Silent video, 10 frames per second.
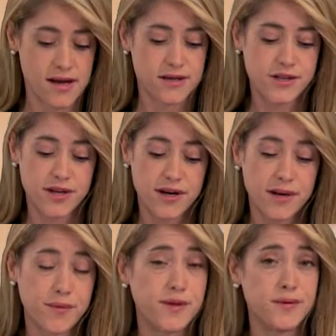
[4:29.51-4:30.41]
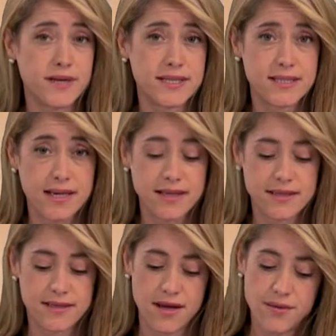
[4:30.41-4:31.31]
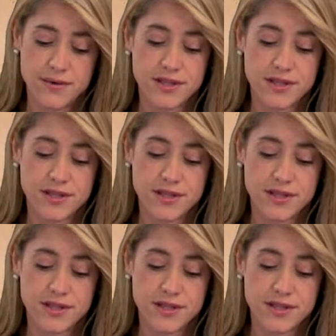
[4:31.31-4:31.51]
starting with Unit 6, which